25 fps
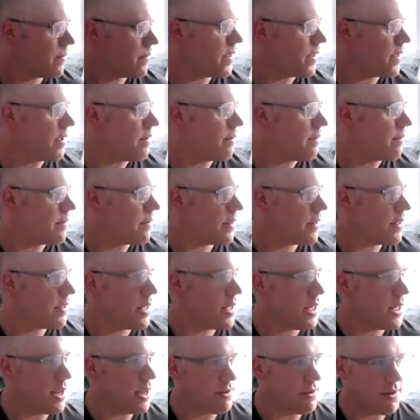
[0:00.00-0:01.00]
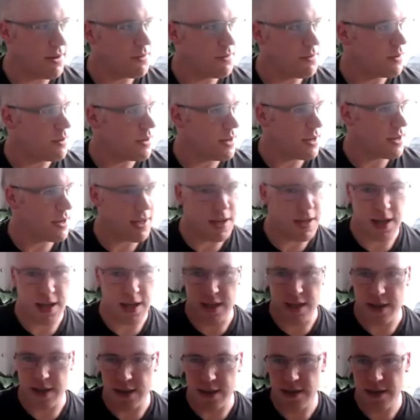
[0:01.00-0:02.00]
Hello, everyone,
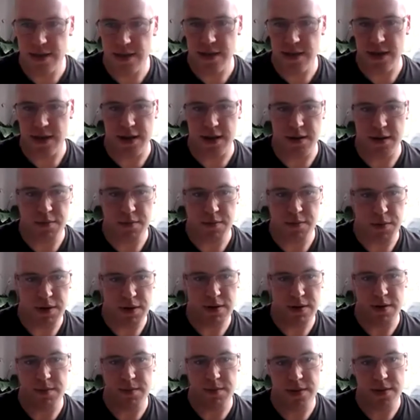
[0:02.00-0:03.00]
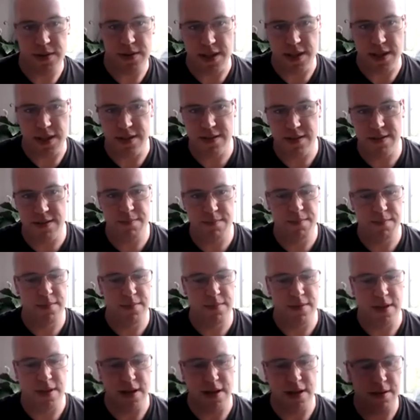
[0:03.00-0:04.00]
and welcome to this
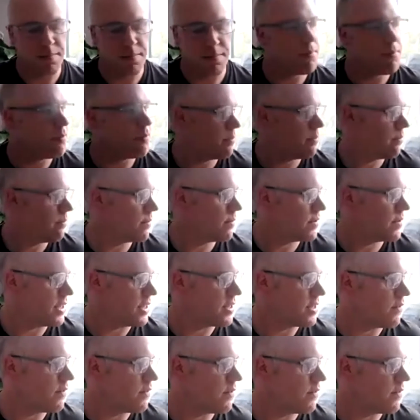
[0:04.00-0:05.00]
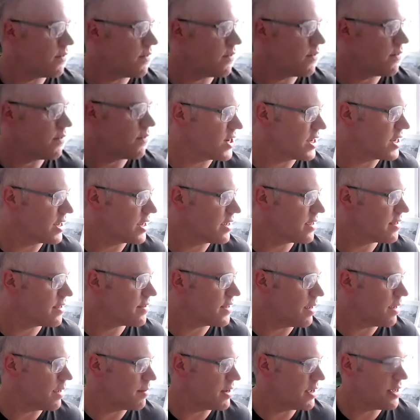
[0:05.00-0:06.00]
Centre for Publishing
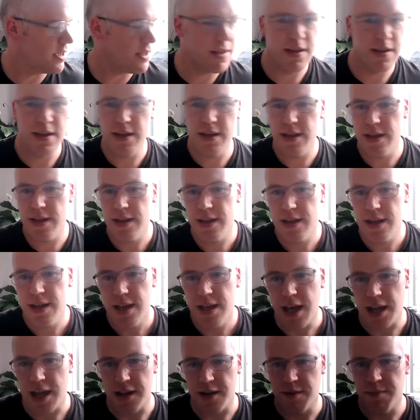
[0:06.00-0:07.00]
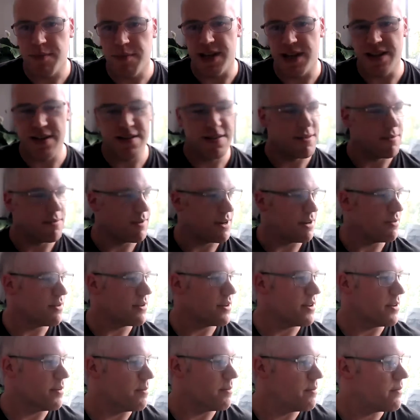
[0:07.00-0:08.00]
seminar. And I'm pleased to
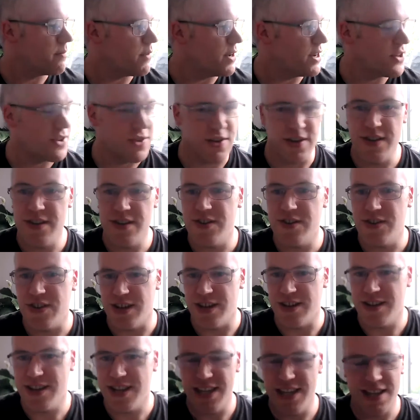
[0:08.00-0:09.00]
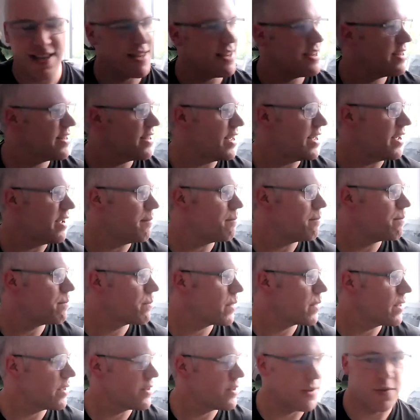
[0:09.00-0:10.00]
welcome Richard Charkin
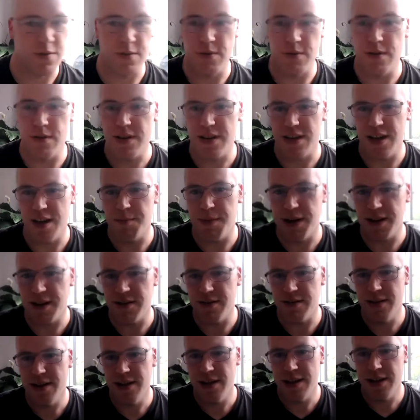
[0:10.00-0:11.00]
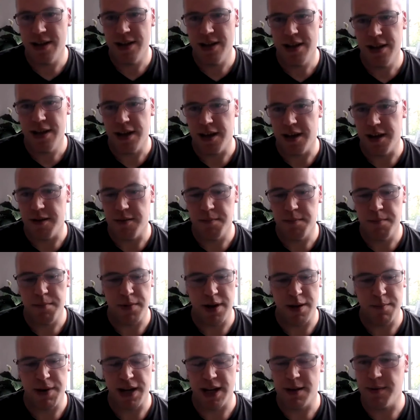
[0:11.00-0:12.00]
to talk about
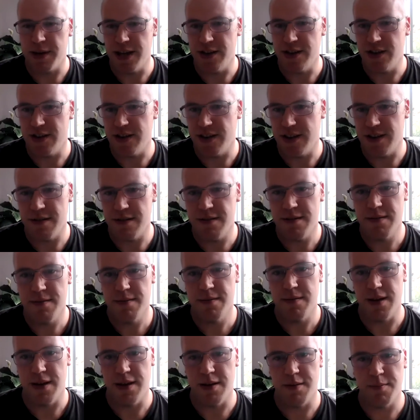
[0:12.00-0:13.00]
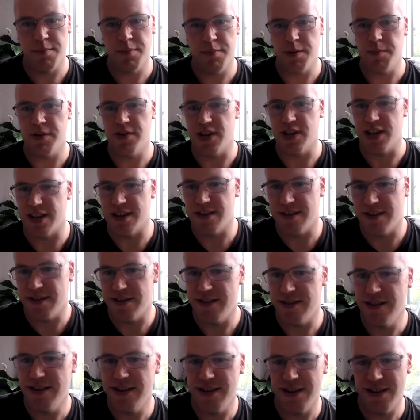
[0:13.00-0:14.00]
my back pages in publishing.
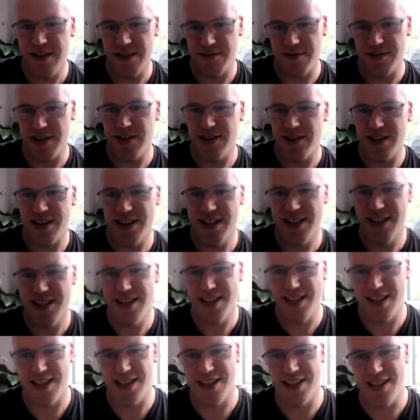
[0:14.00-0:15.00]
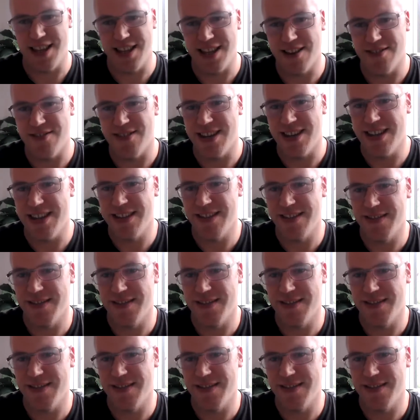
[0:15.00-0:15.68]
So, Richard, take it away.